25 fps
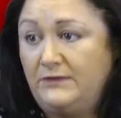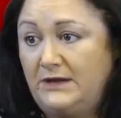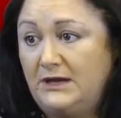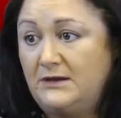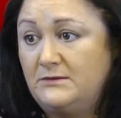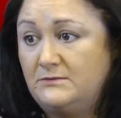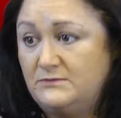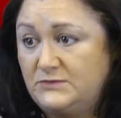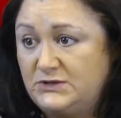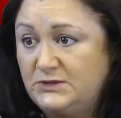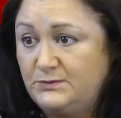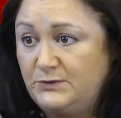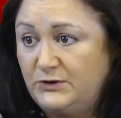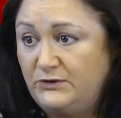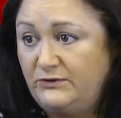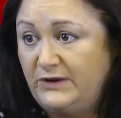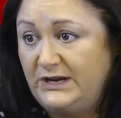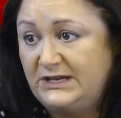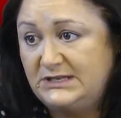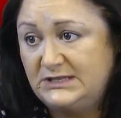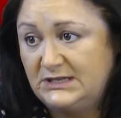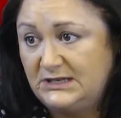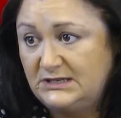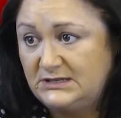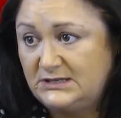them to put a
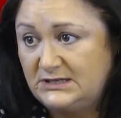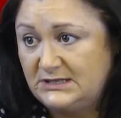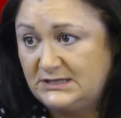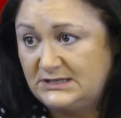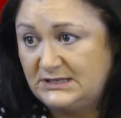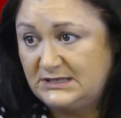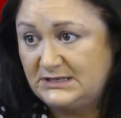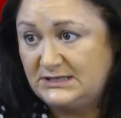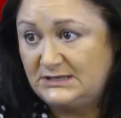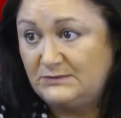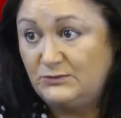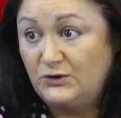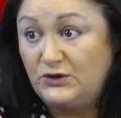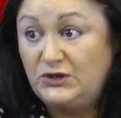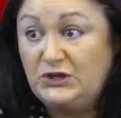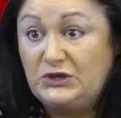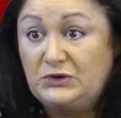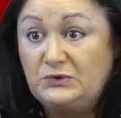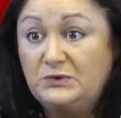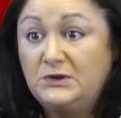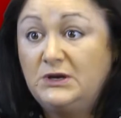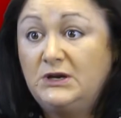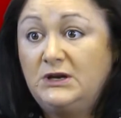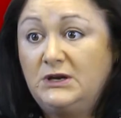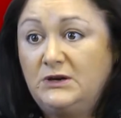rating into the system on
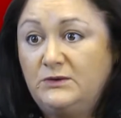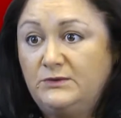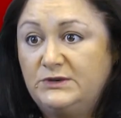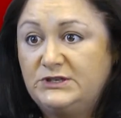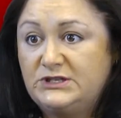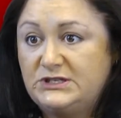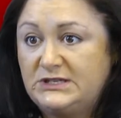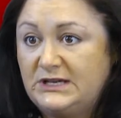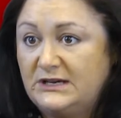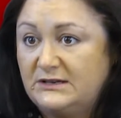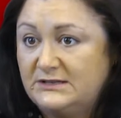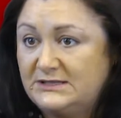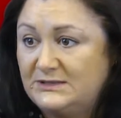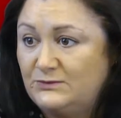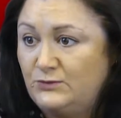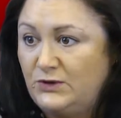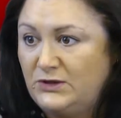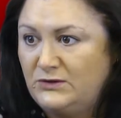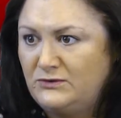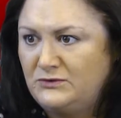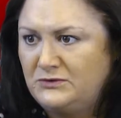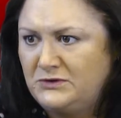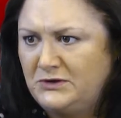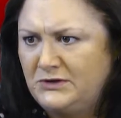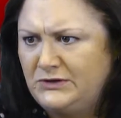you, which tells them
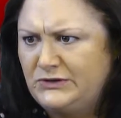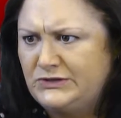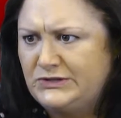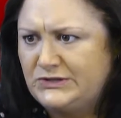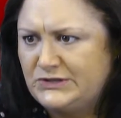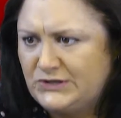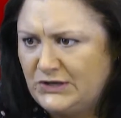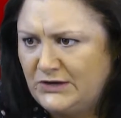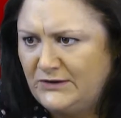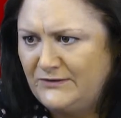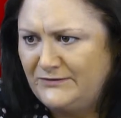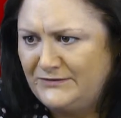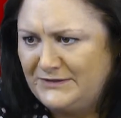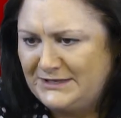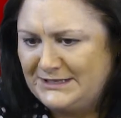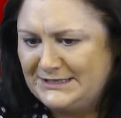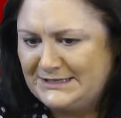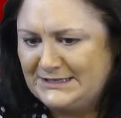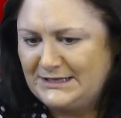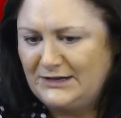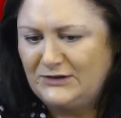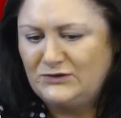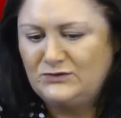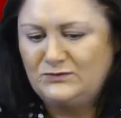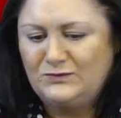whether or not you deserve the
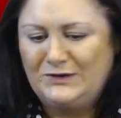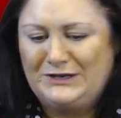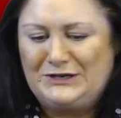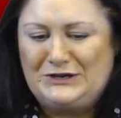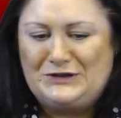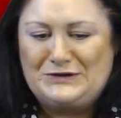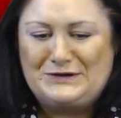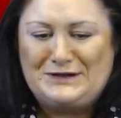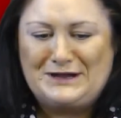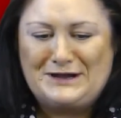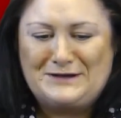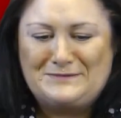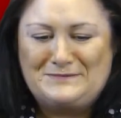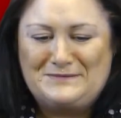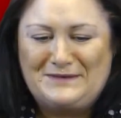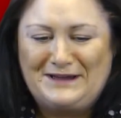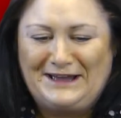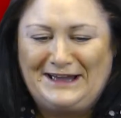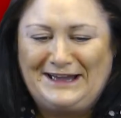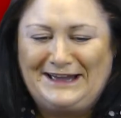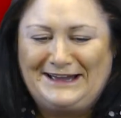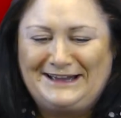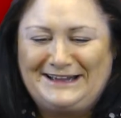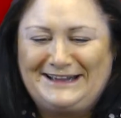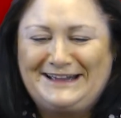discount when you come
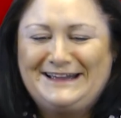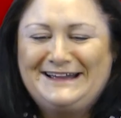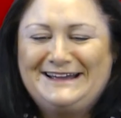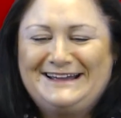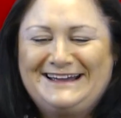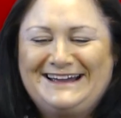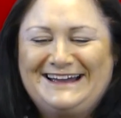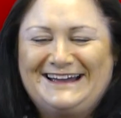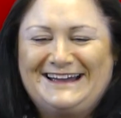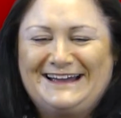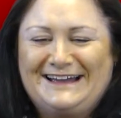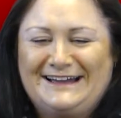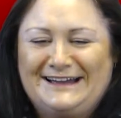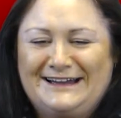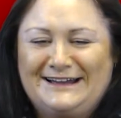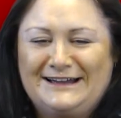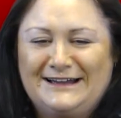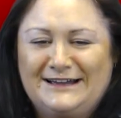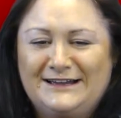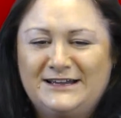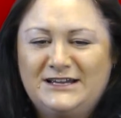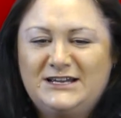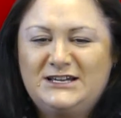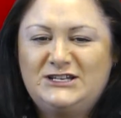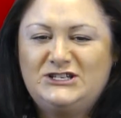
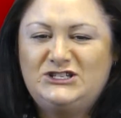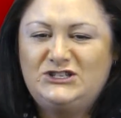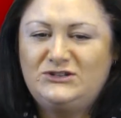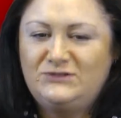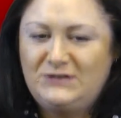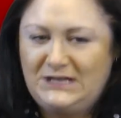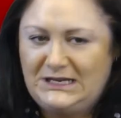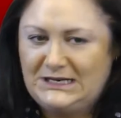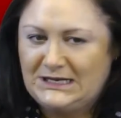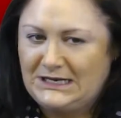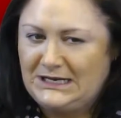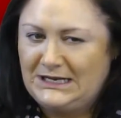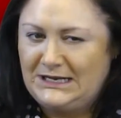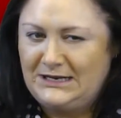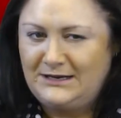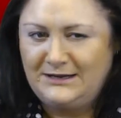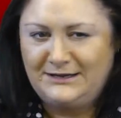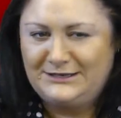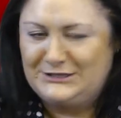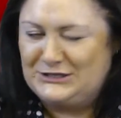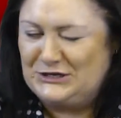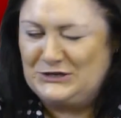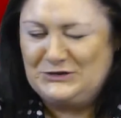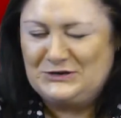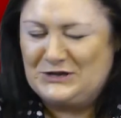back. Do you need a
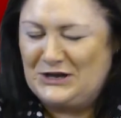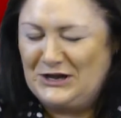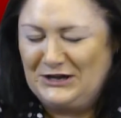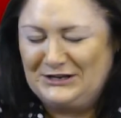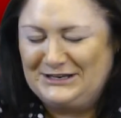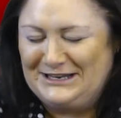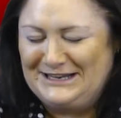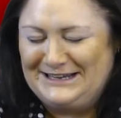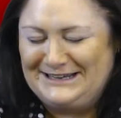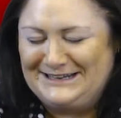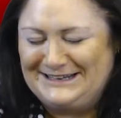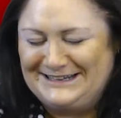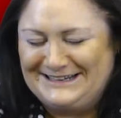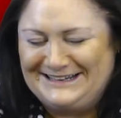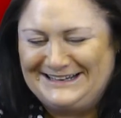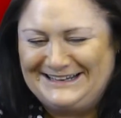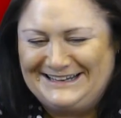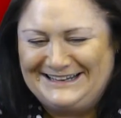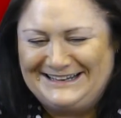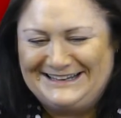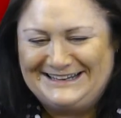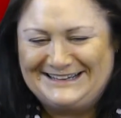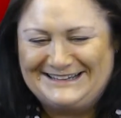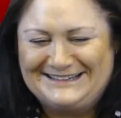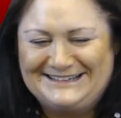cleaner? Do you not need a
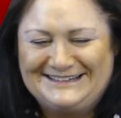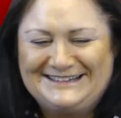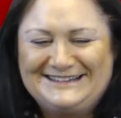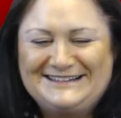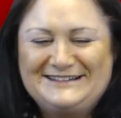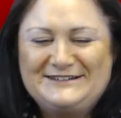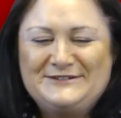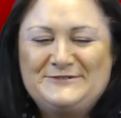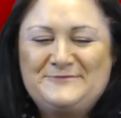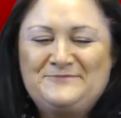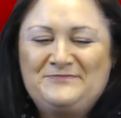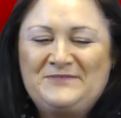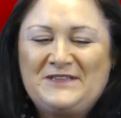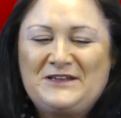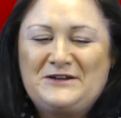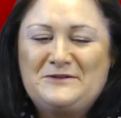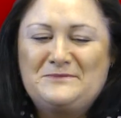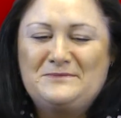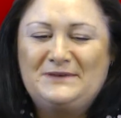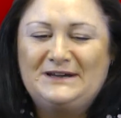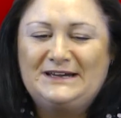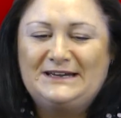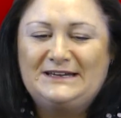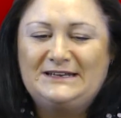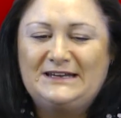cleaner?
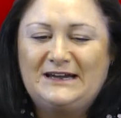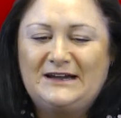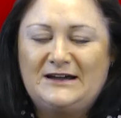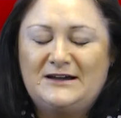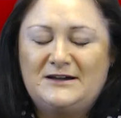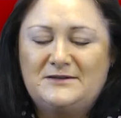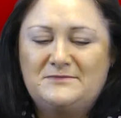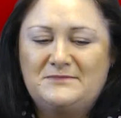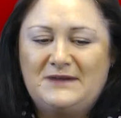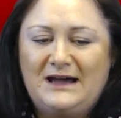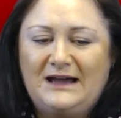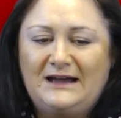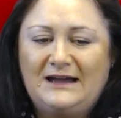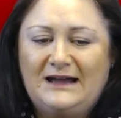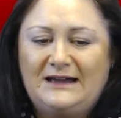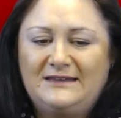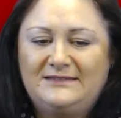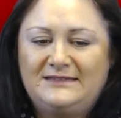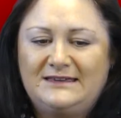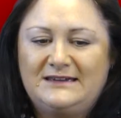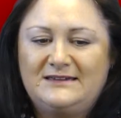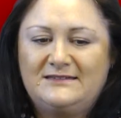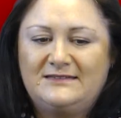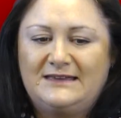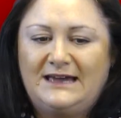But I
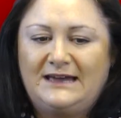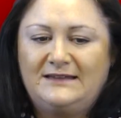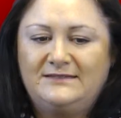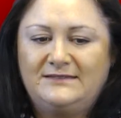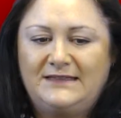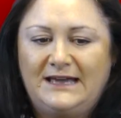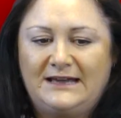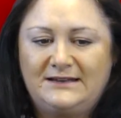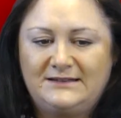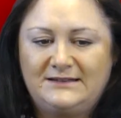think that